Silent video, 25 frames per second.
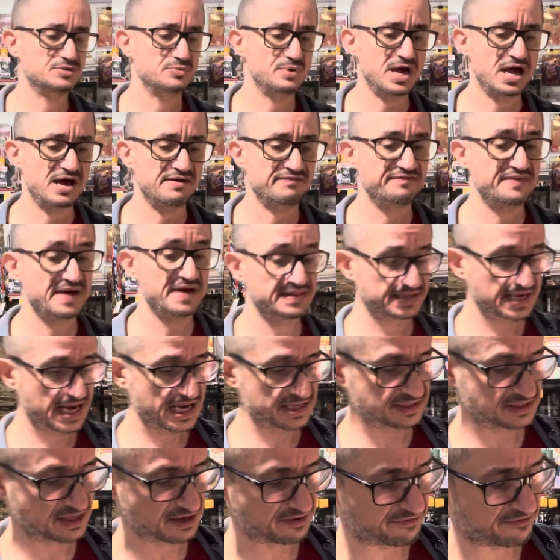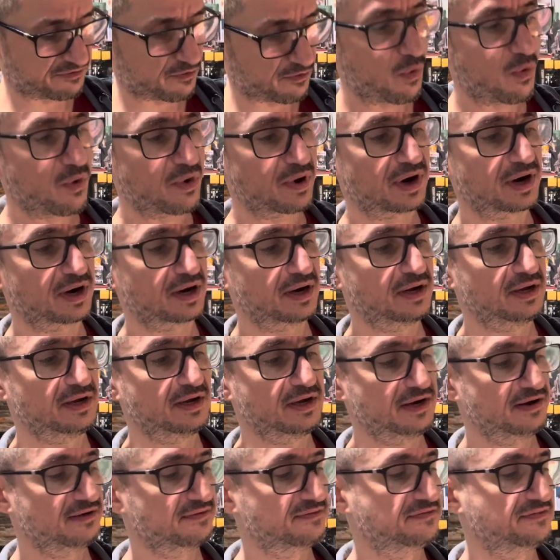we have Fantastic Four
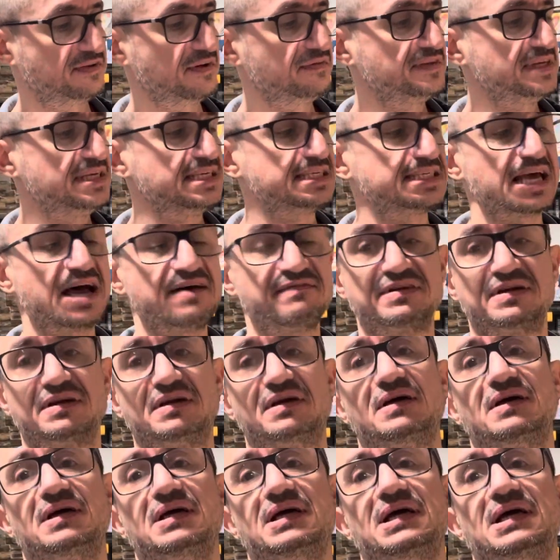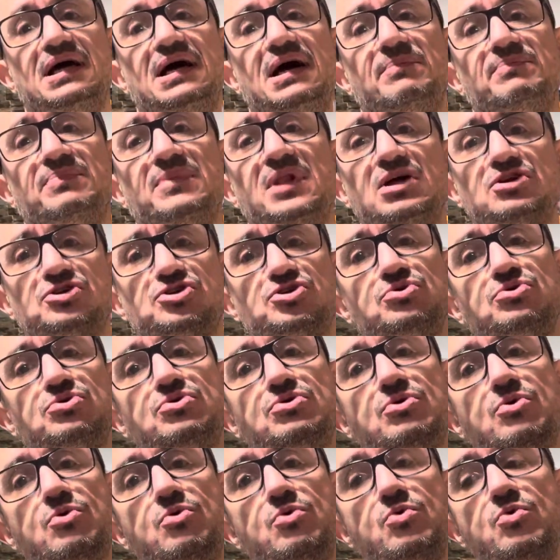57. Not
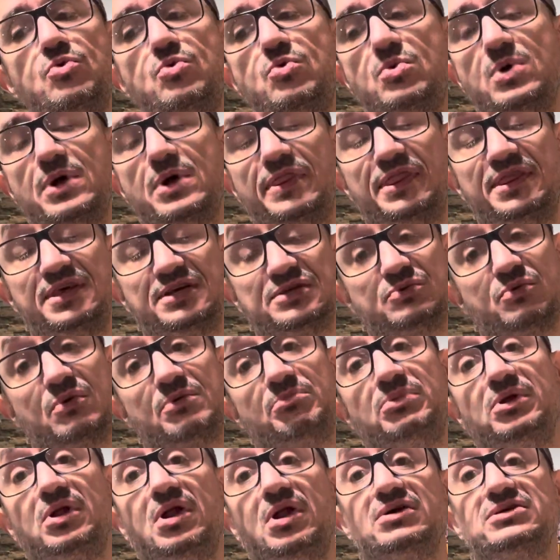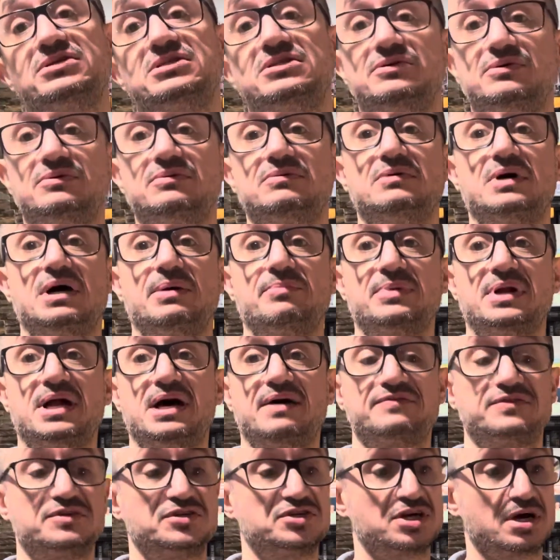sure who this one belongs to. I'm gonna
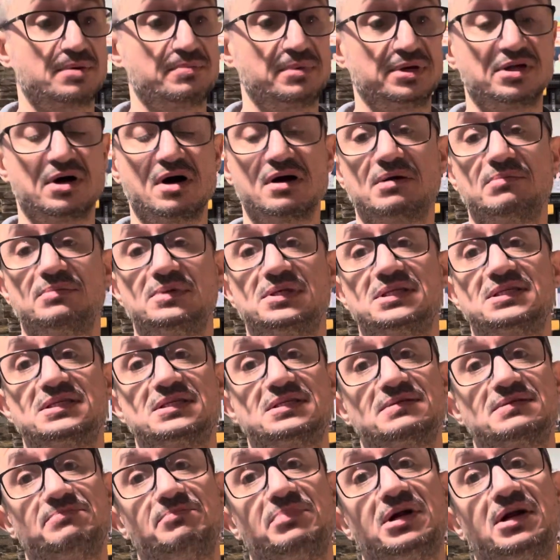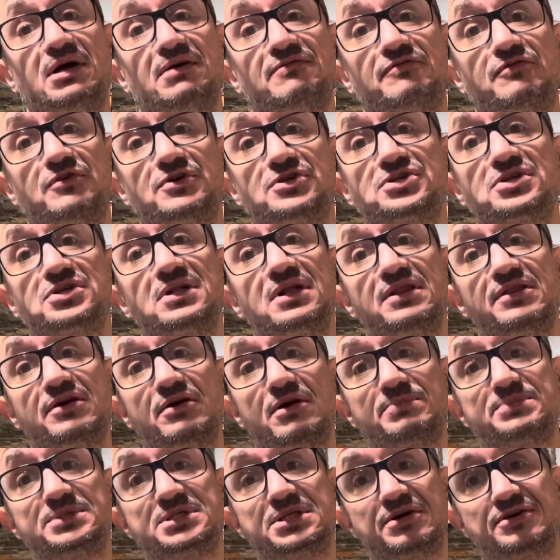have to check my documents, but unfortunately they're
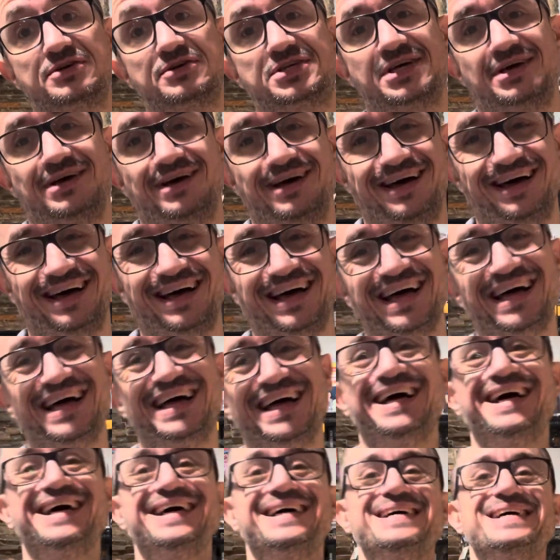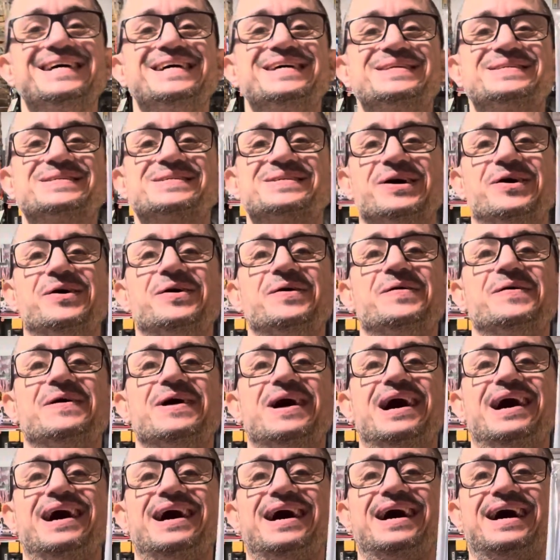upstairs. So
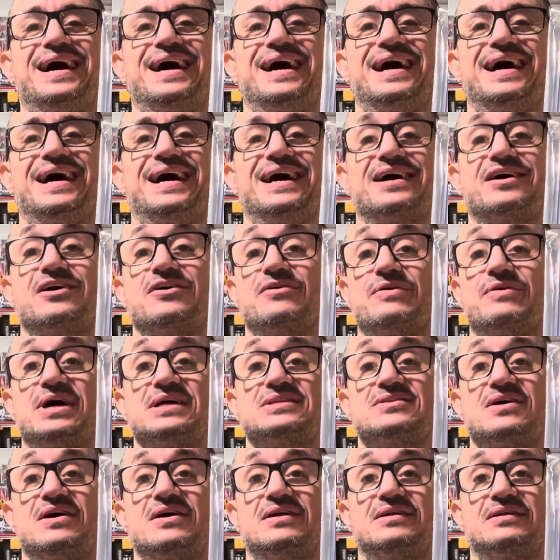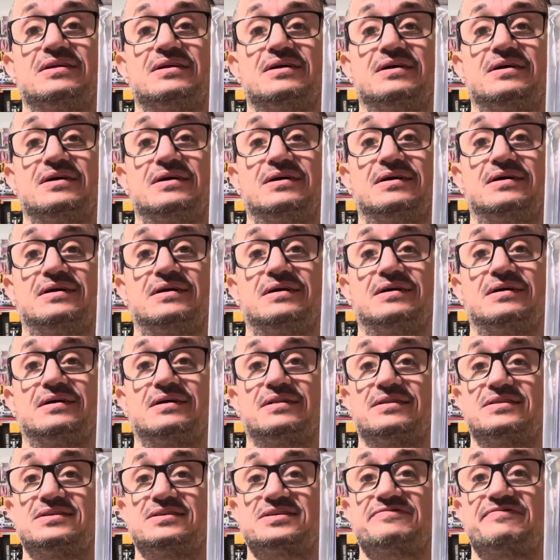congrats on
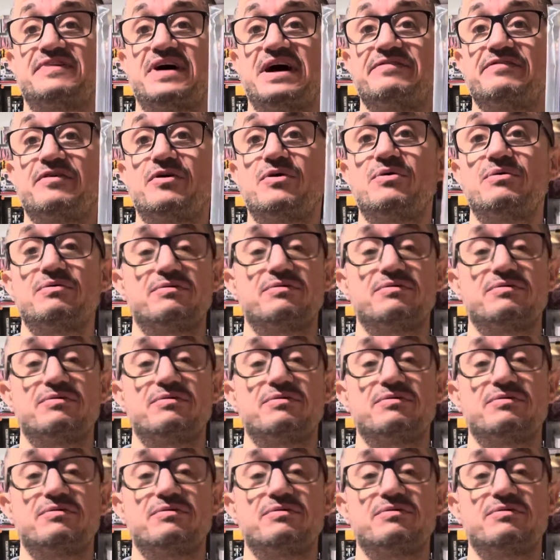this 5-0,